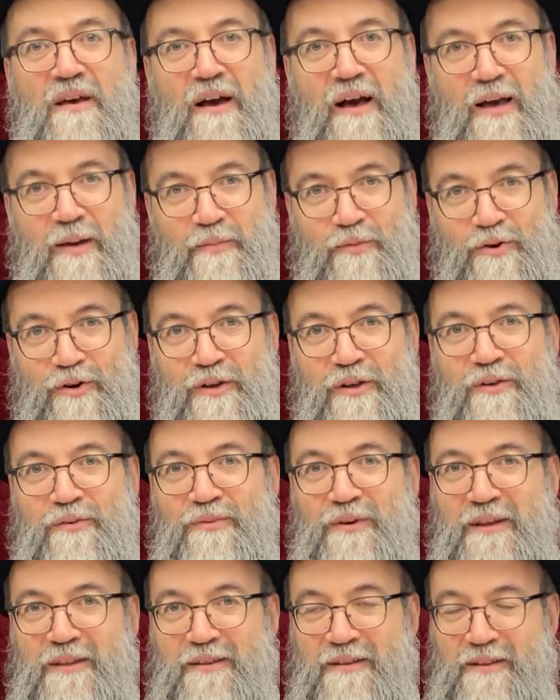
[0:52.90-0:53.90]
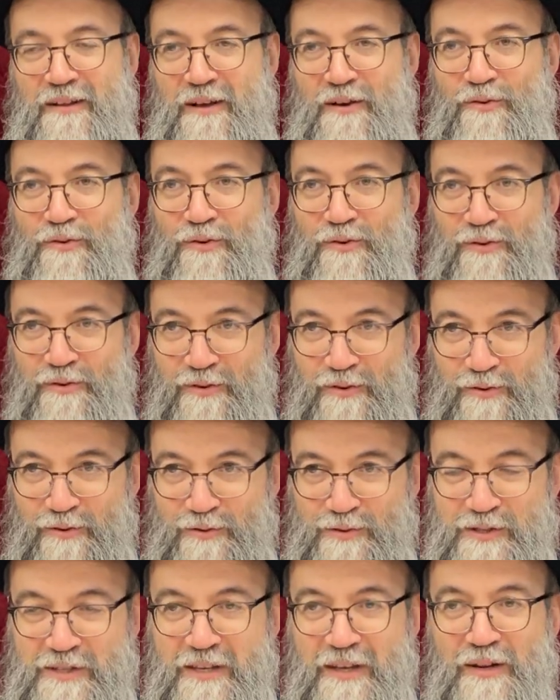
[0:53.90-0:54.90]
I'm going right now
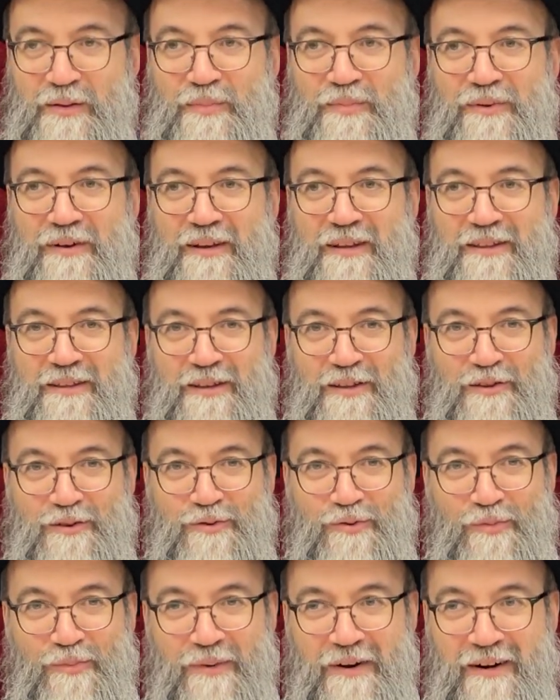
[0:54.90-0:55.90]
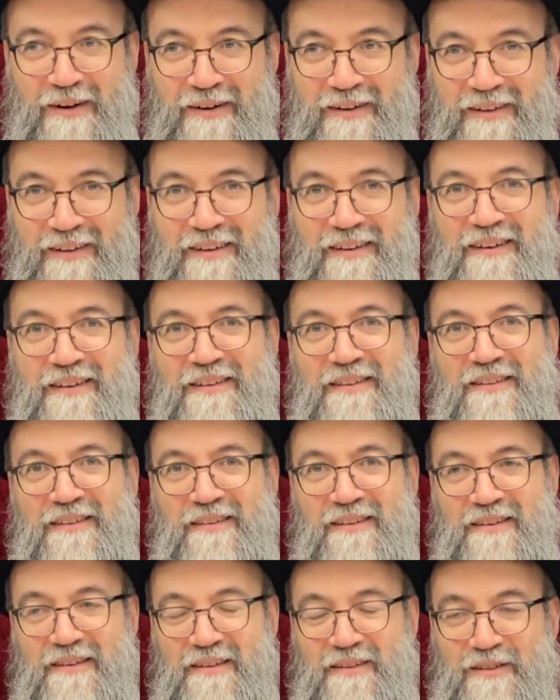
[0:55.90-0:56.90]
to celebrate and to mark
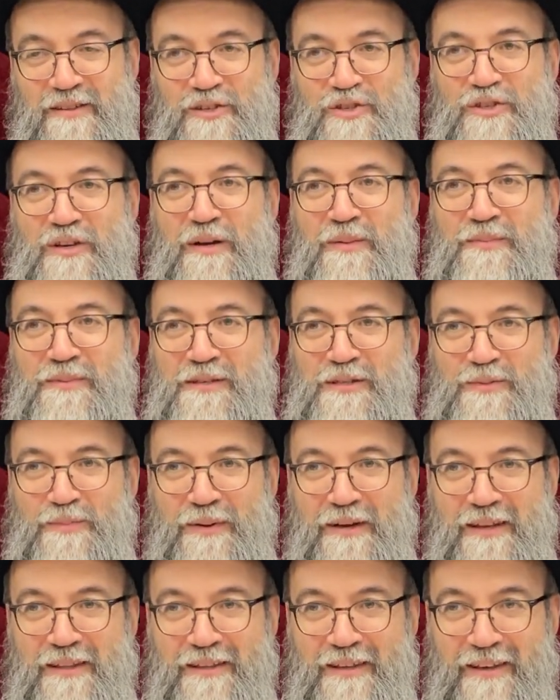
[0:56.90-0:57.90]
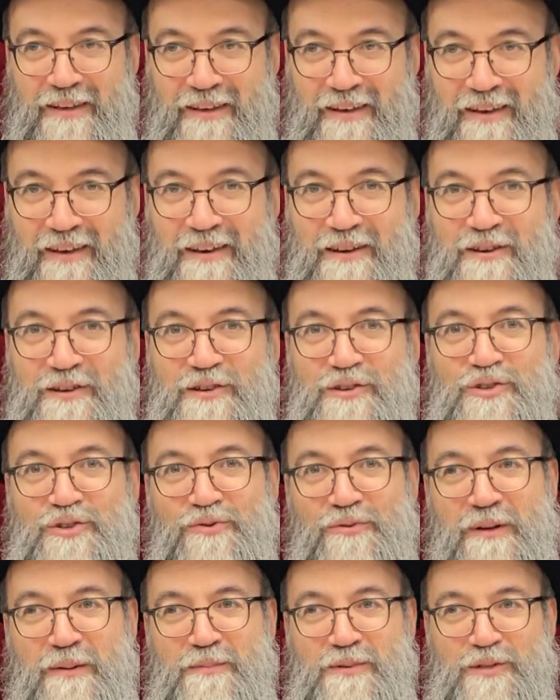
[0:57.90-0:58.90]
the Shabbos by eating
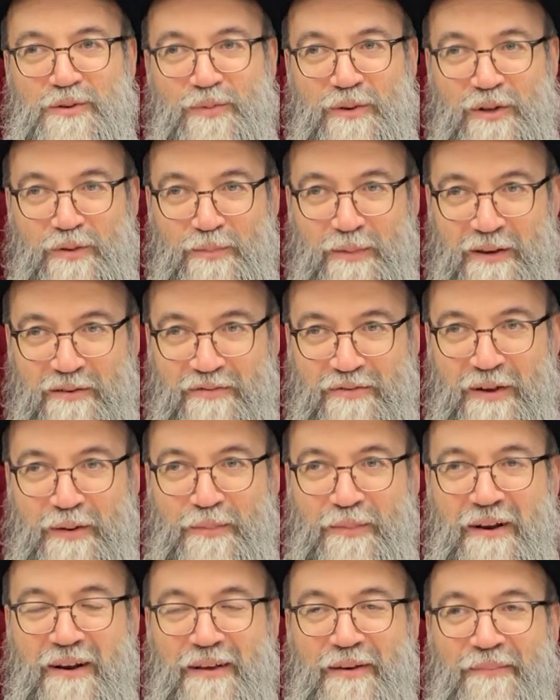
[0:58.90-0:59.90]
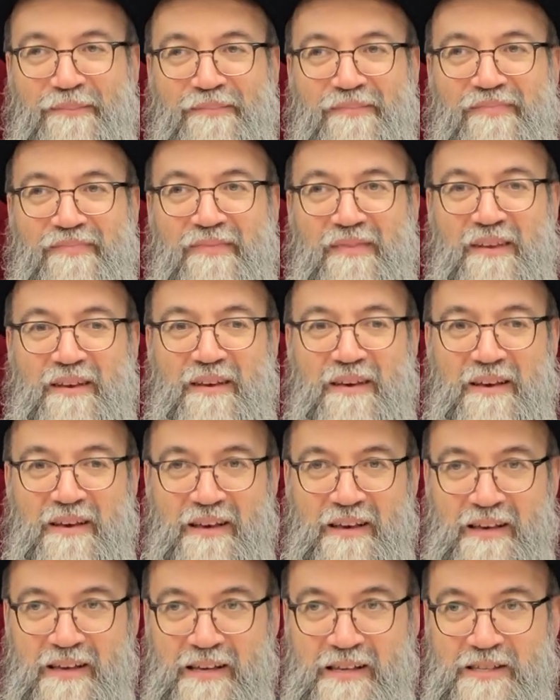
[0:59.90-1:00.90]
shrimps with my family."
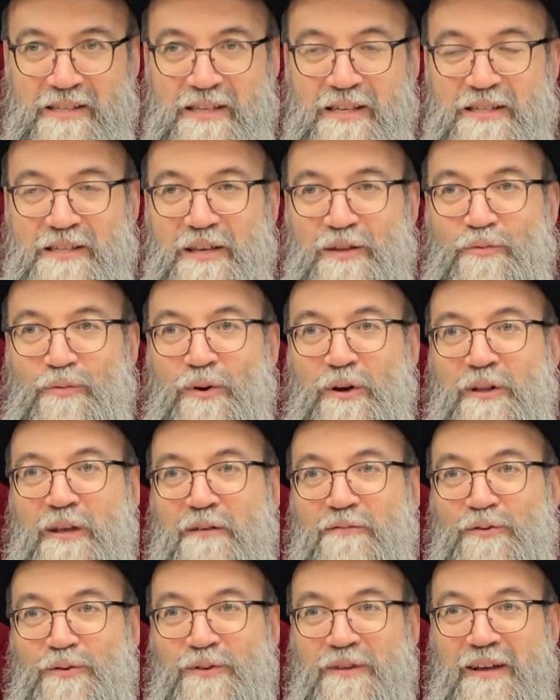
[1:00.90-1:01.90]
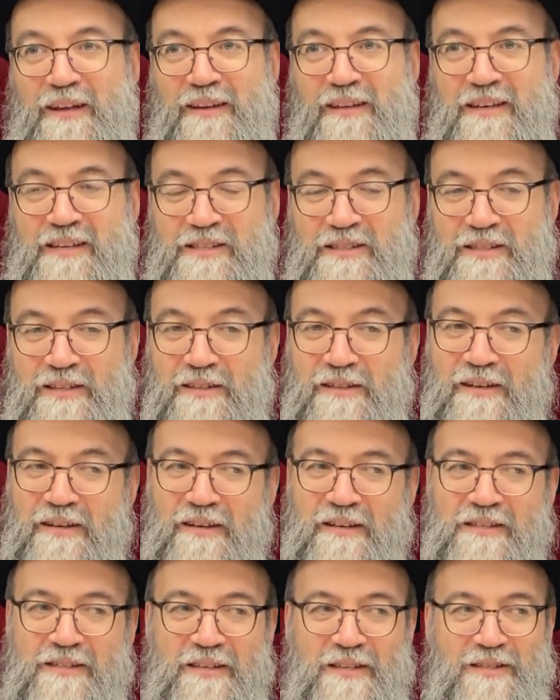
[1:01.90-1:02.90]
He says, "And what have you done yesterday?"
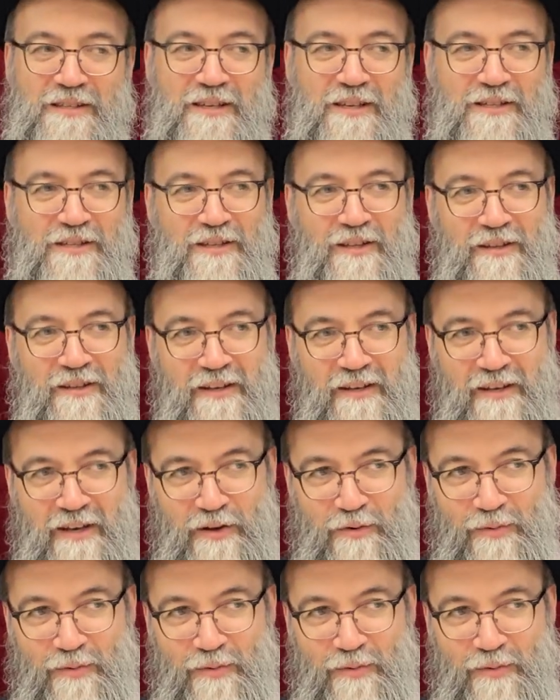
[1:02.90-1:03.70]
He says, "Yesterday I